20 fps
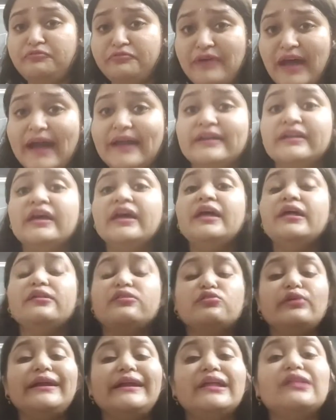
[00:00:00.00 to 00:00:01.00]
fact.
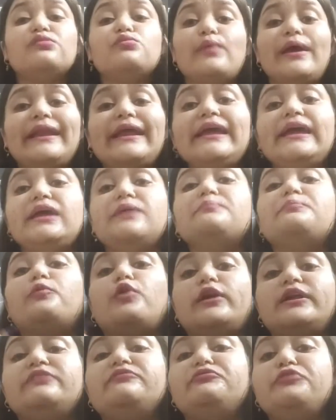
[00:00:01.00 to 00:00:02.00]
So it is very
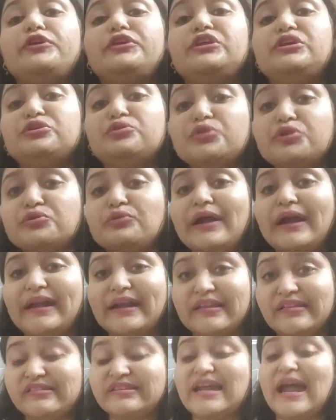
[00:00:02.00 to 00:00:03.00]
important for you to
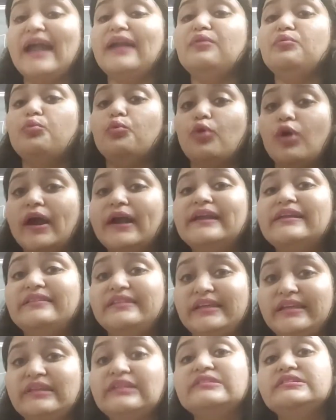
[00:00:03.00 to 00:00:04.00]
understand what
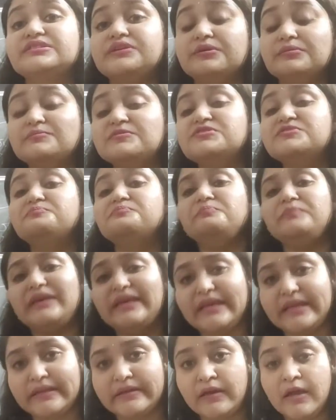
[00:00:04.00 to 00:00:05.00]
these terms
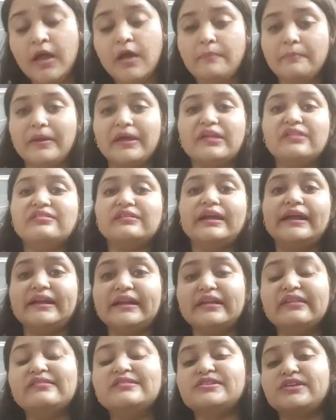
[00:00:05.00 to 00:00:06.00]
mean, because it
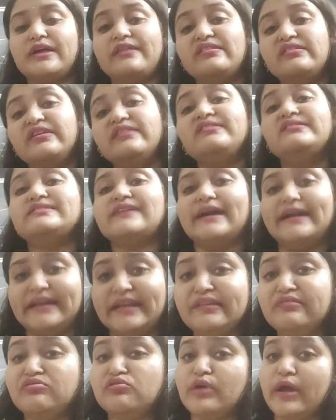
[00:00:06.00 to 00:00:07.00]
is just a
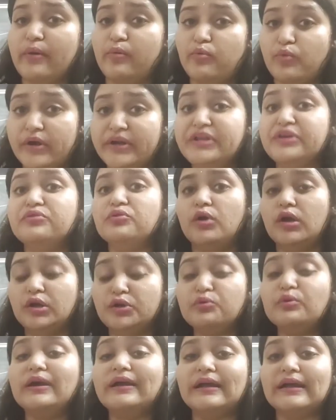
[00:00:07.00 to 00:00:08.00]
starting. So I want you all
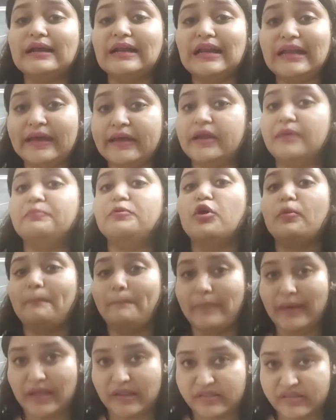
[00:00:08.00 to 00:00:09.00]
to clear up your
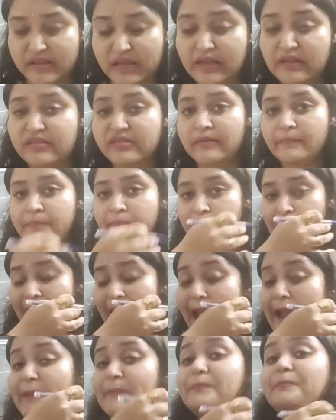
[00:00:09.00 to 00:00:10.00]
basics
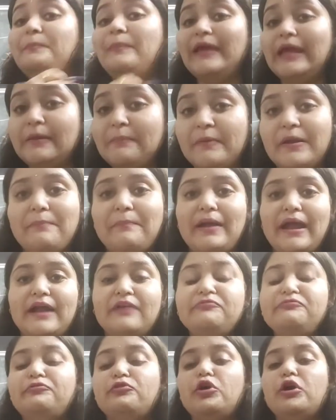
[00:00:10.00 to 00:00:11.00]
and be
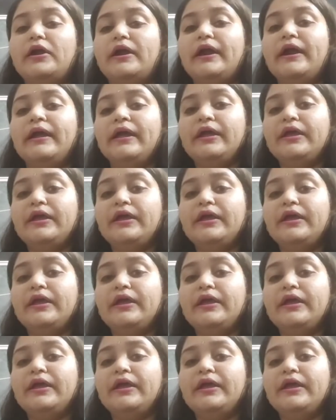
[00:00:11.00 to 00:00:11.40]
prepared for,